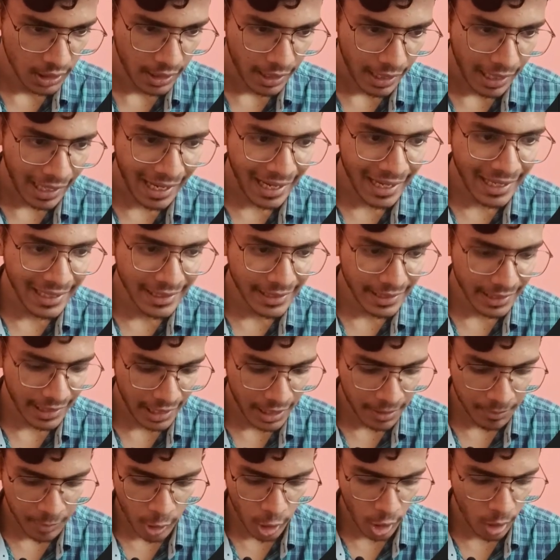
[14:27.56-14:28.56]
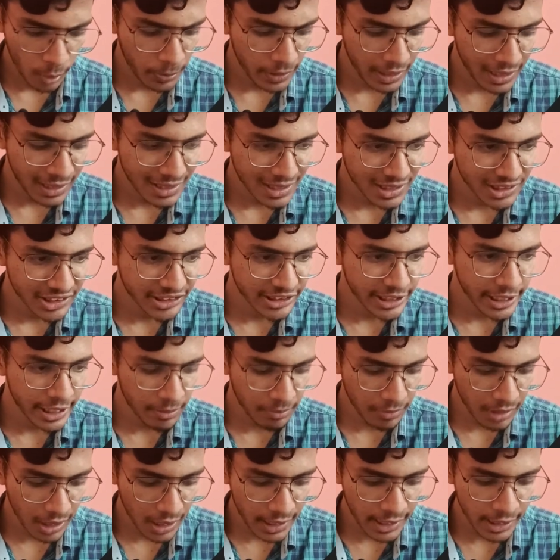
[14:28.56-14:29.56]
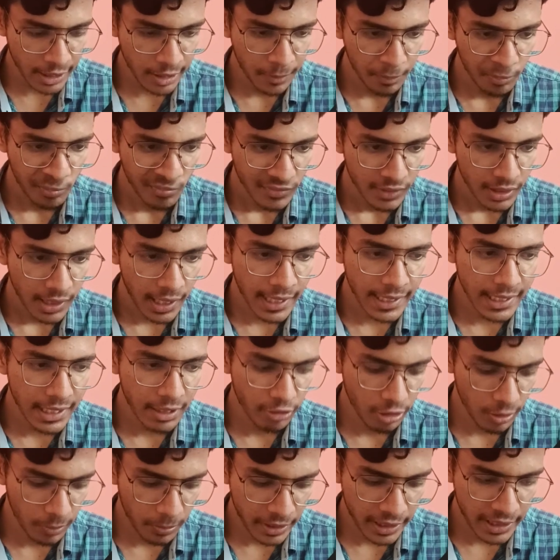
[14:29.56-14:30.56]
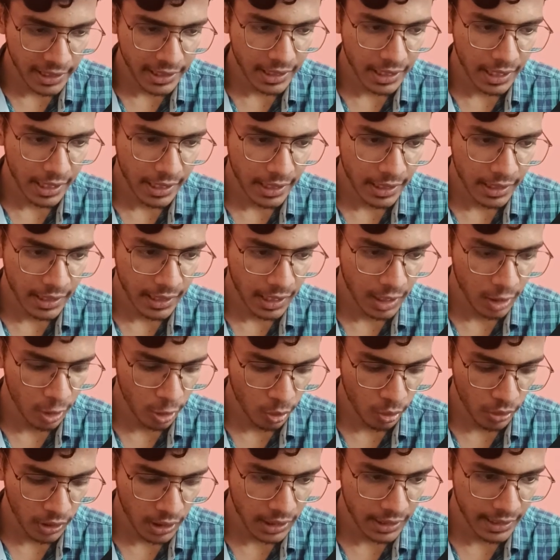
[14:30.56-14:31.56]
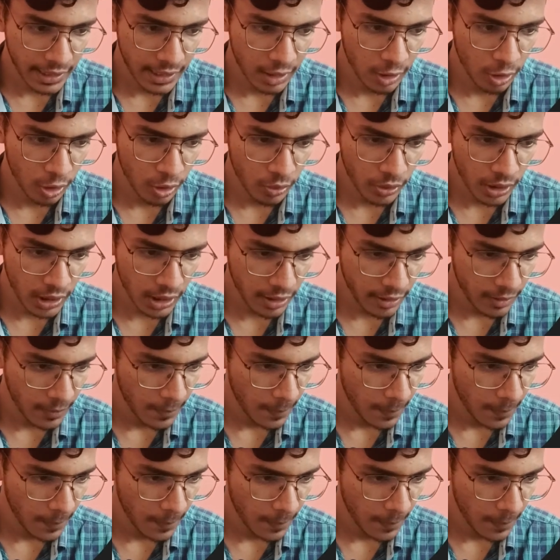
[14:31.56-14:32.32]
and I'm copying the same line and I will print it again, hello world, hello world,